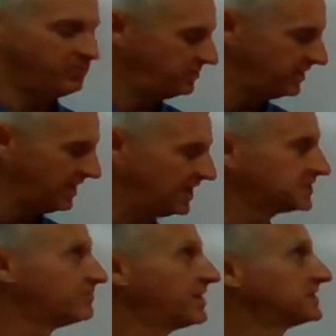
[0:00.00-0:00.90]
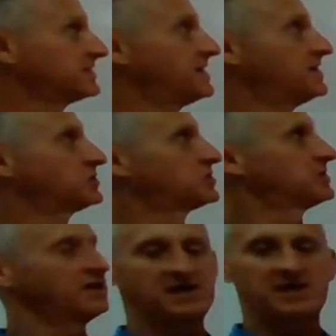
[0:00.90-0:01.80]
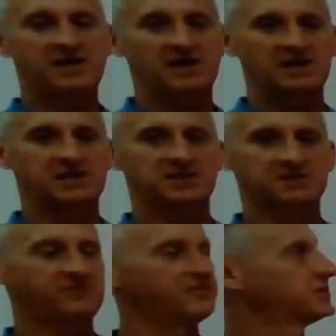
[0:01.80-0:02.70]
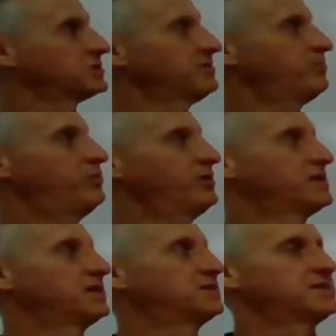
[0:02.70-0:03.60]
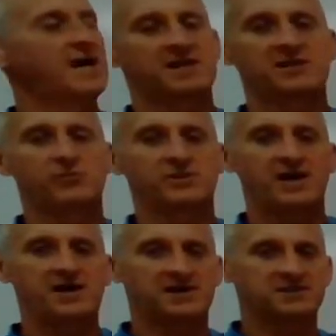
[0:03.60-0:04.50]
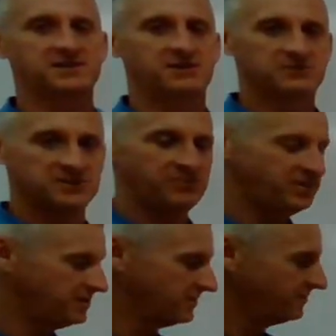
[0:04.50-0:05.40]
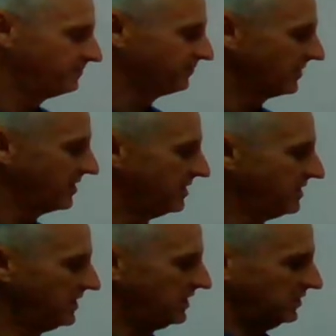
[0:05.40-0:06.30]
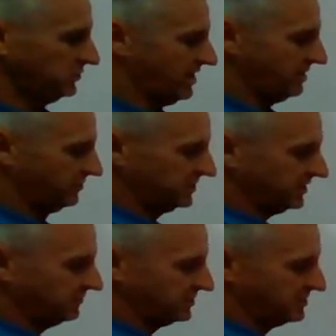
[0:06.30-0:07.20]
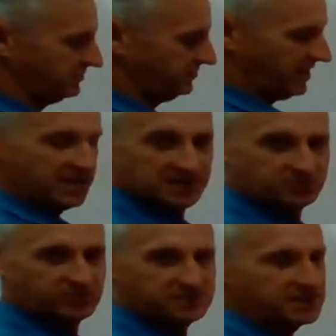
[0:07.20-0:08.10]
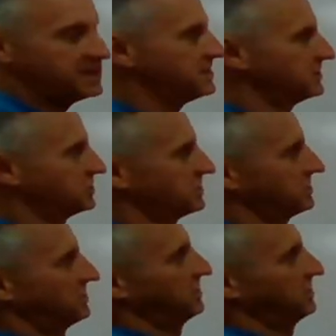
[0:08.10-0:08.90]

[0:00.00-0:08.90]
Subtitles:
plug x minus h into the function, put it exactly where the x goes up here. So I'm going to substitute x plus h